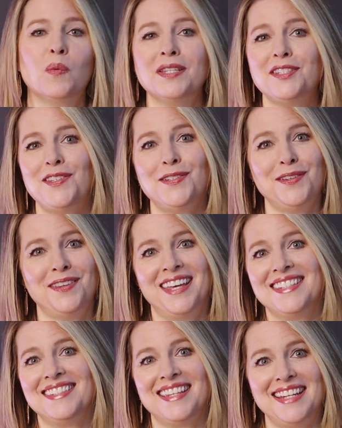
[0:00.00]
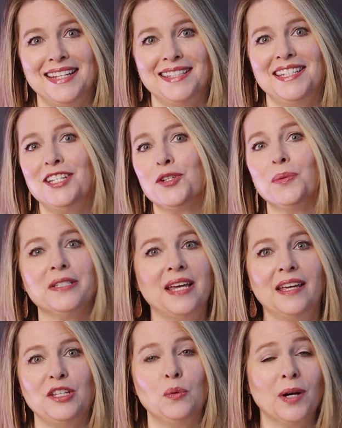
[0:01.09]
Once you do this, the dance teacher will
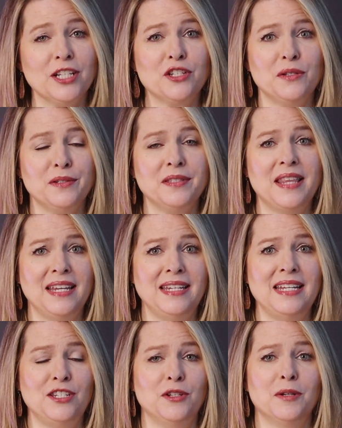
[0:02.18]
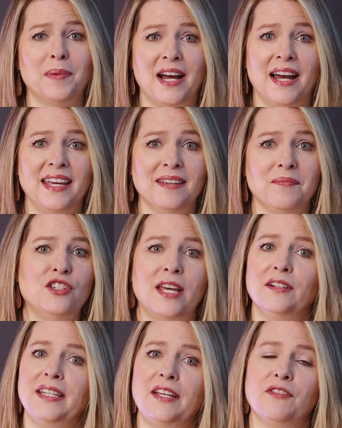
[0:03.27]
tell you what shoes they need you to buy.
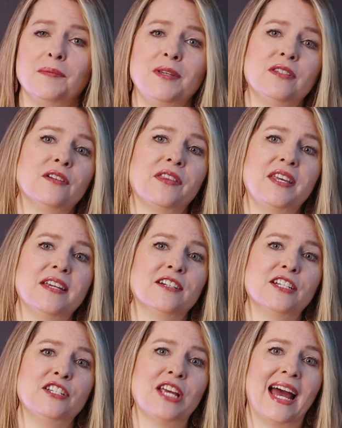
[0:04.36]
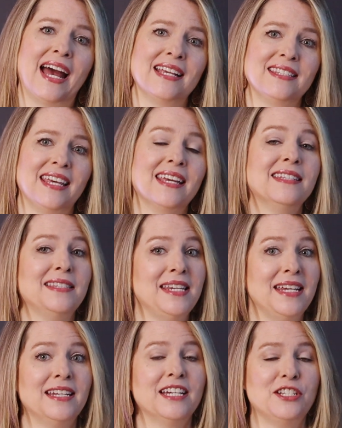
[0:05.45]
Generally, for musical theater and jazz, kids
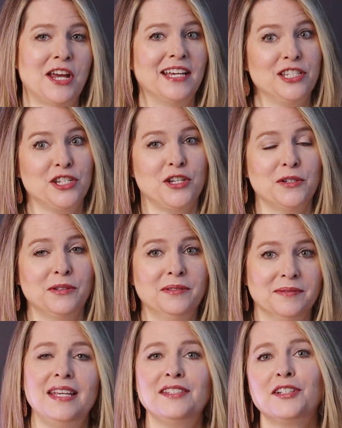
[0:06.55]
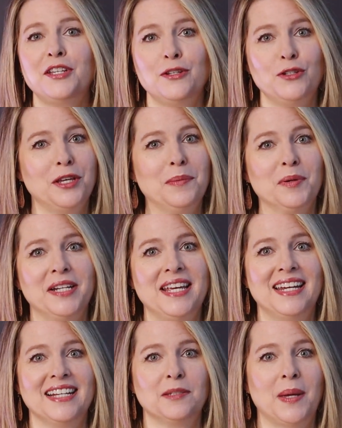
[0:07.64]
need a jazz shoe. These are usually pretty
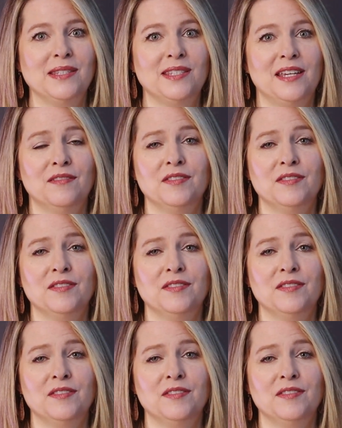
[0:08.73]
inexpensive.